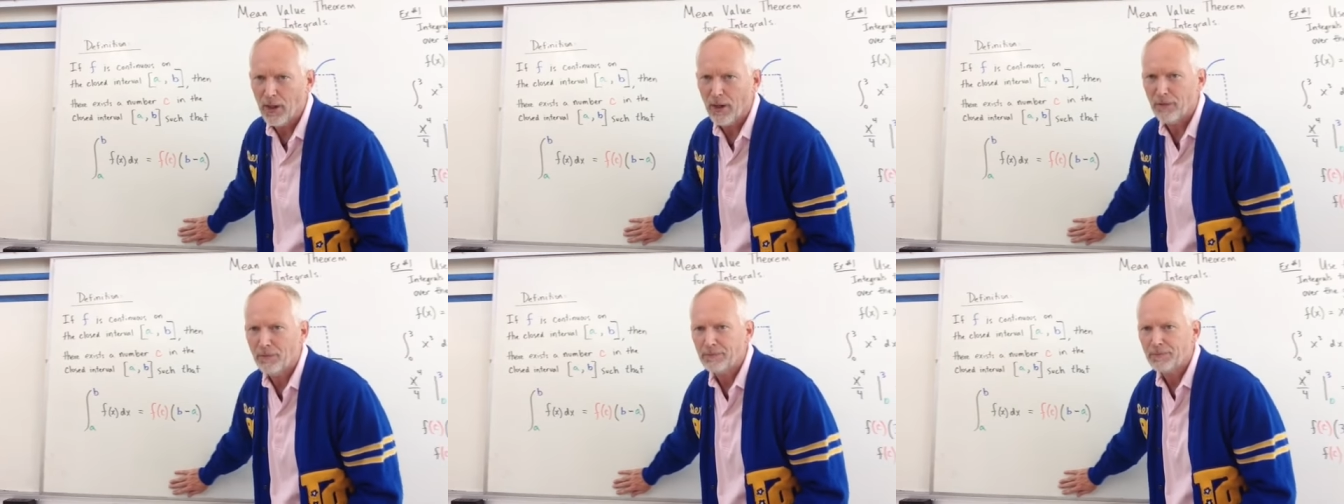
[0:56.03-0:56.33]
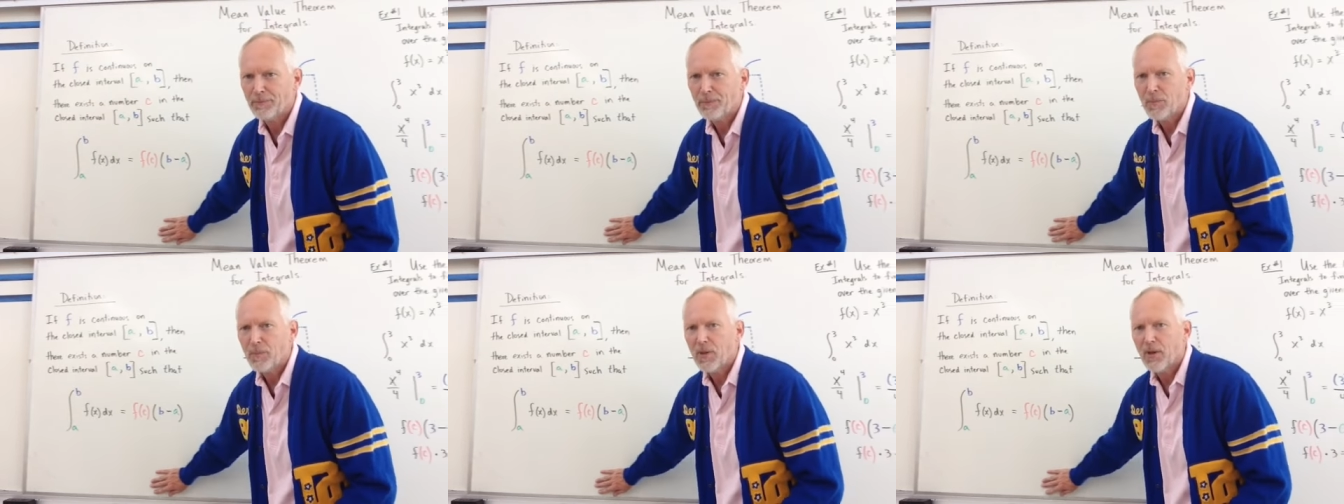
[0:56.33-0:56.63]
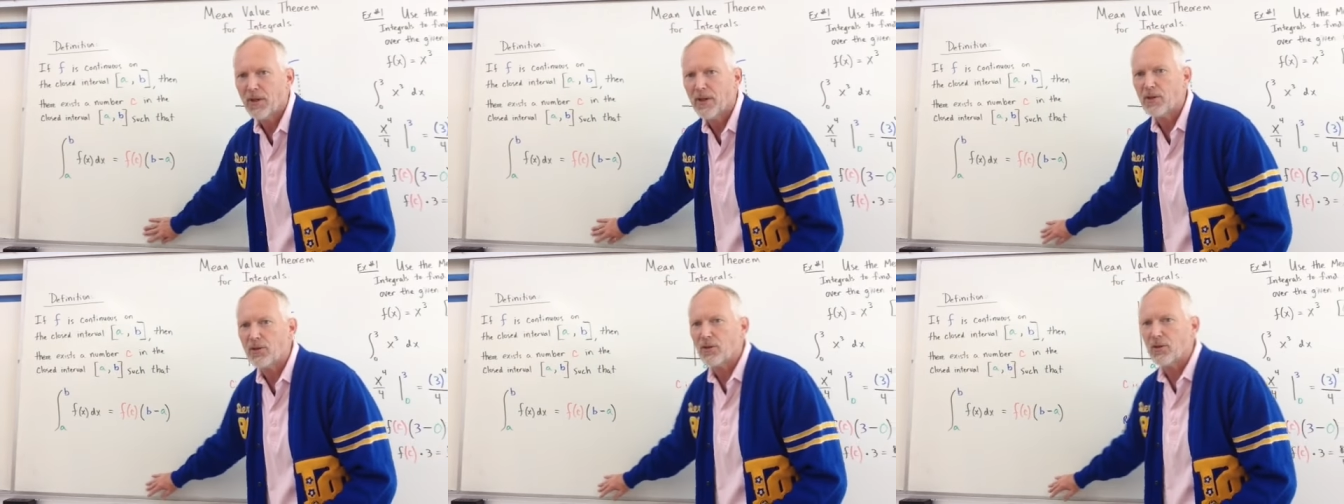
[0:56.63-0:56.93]
Well,
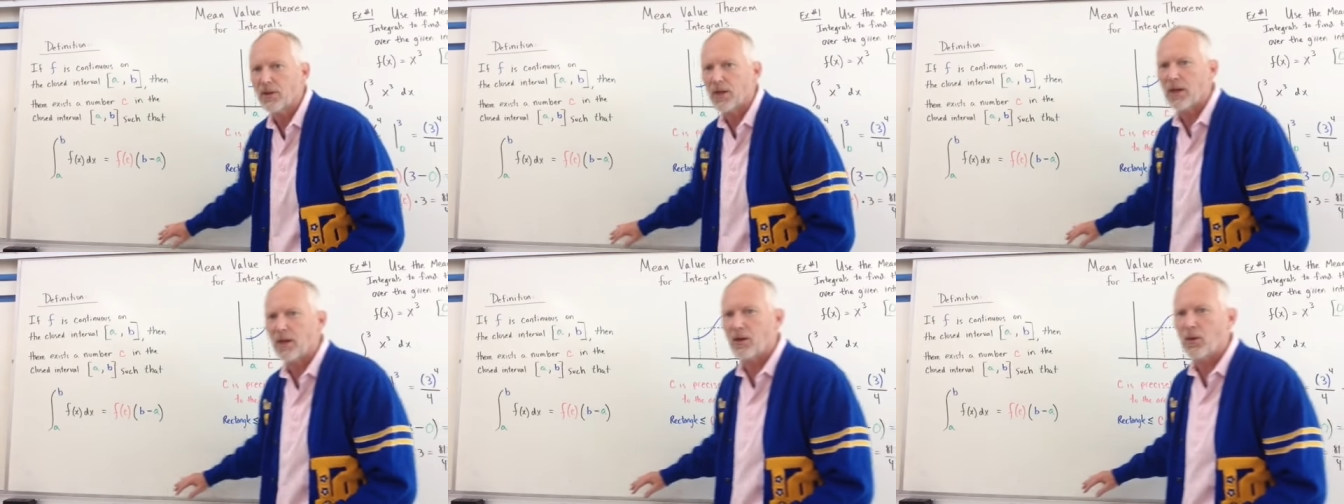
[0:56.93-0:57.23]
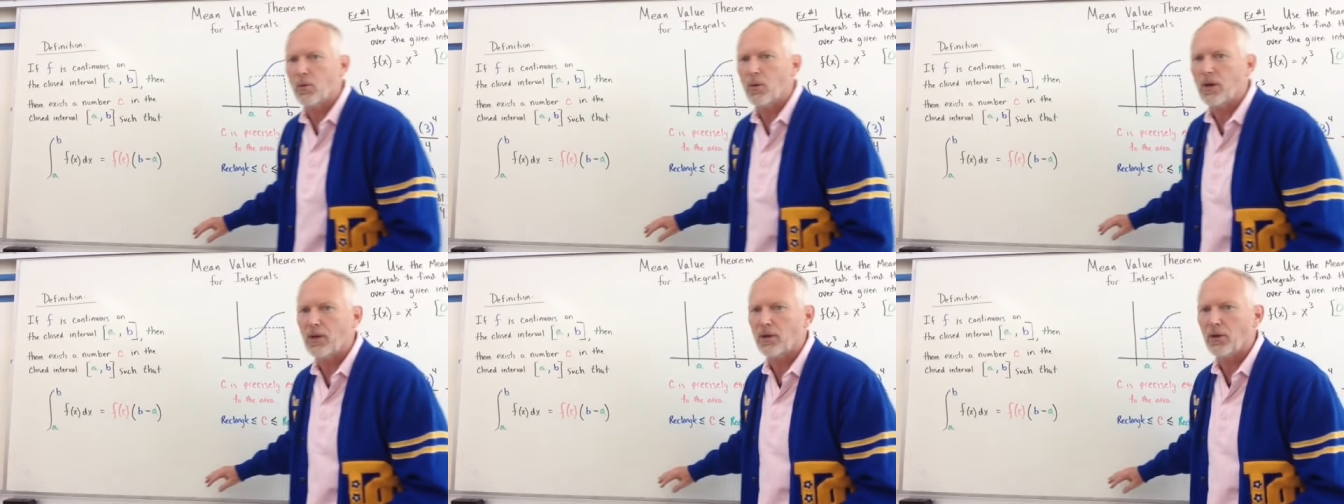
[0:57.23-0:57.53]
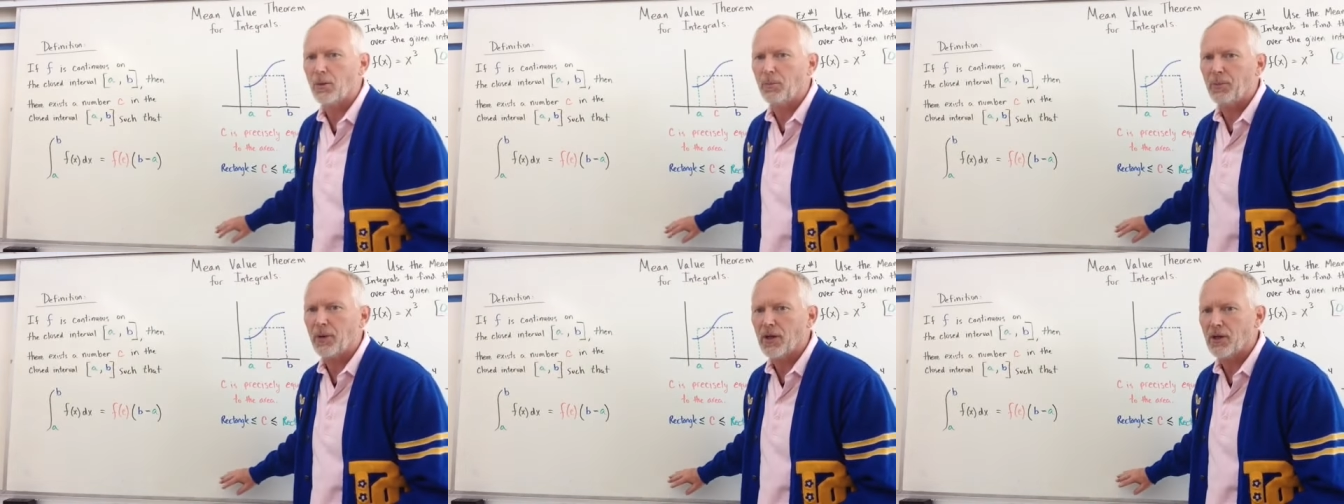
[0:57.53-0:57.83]
let's look at a quick
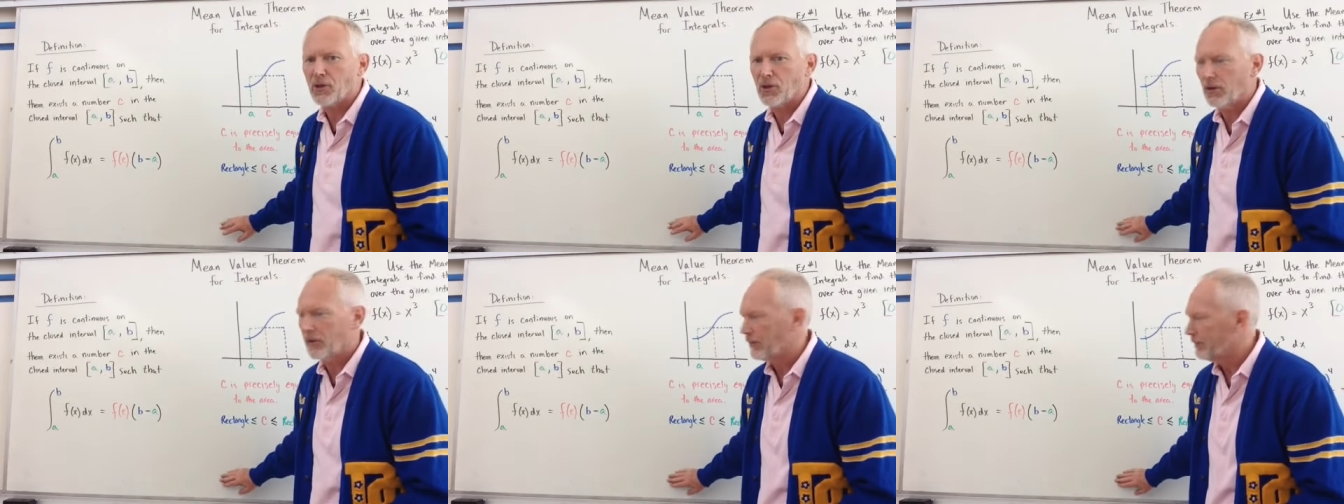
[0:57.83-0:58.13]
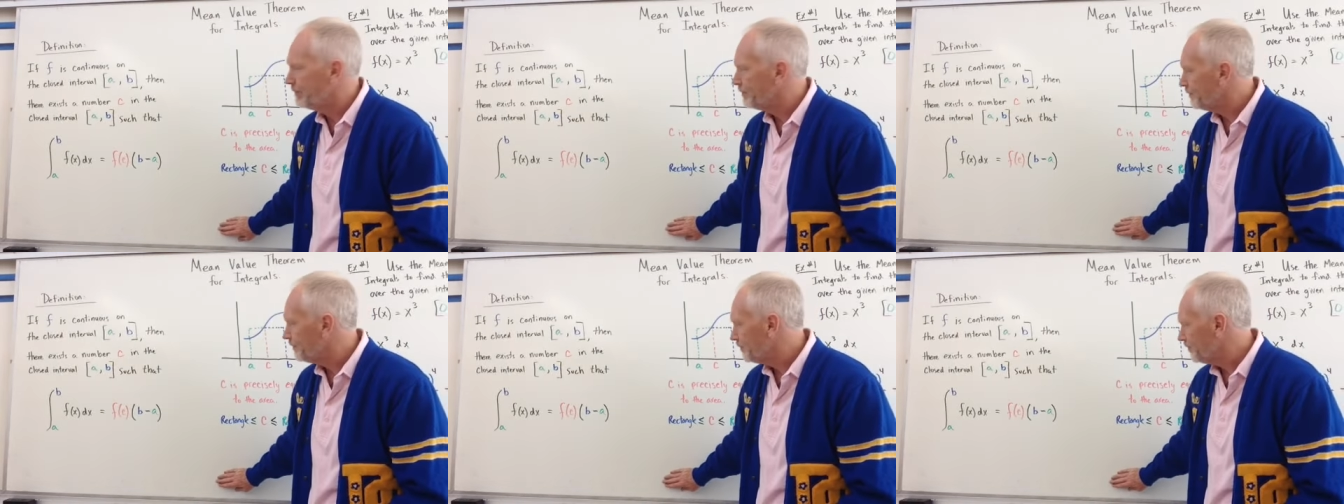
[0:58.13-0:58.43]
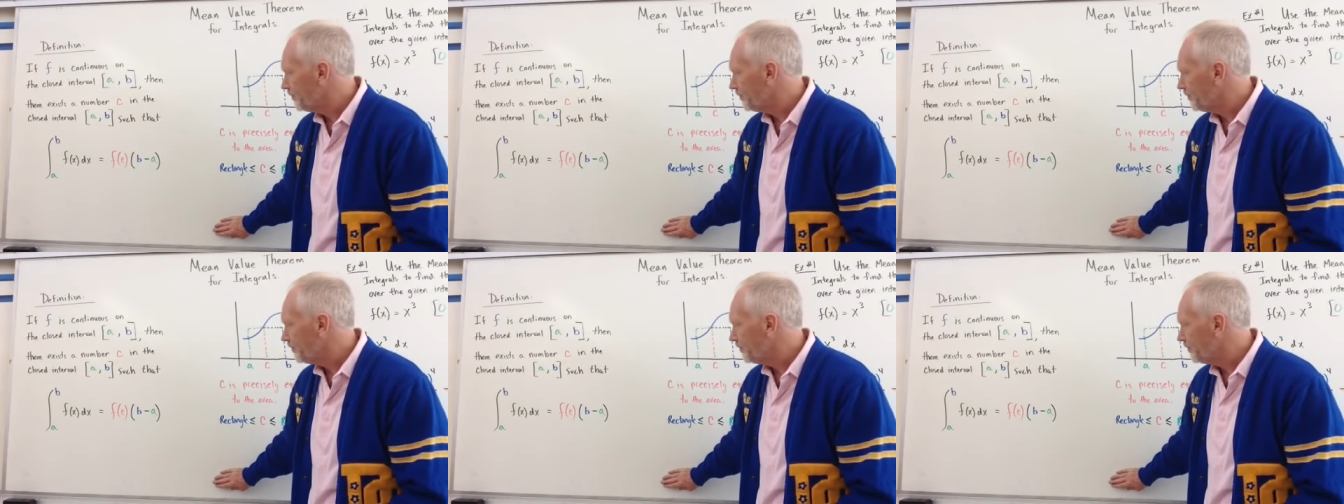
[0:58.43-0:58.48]
little picture.